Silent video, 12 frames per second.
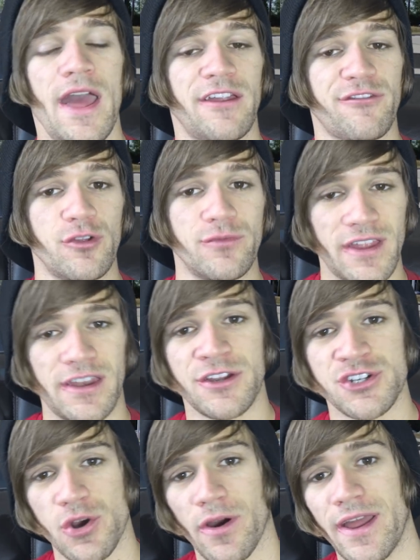And if you did
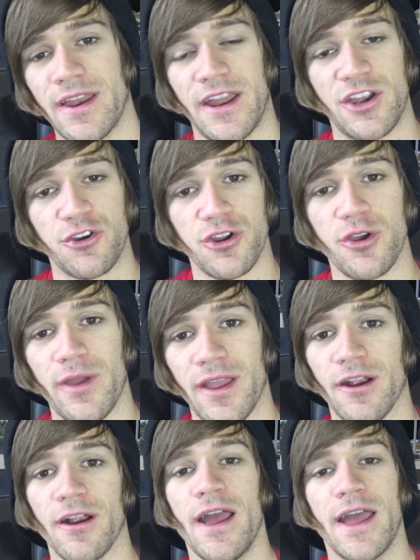enjoy it and you're new
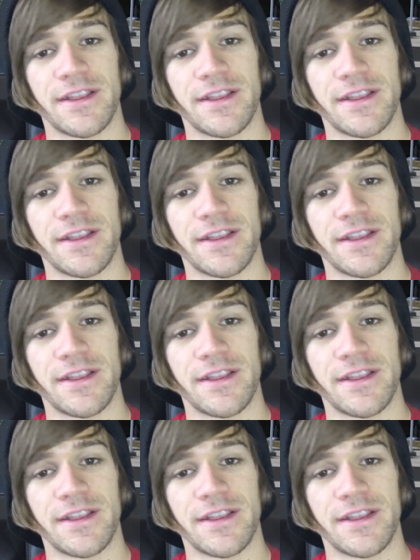here,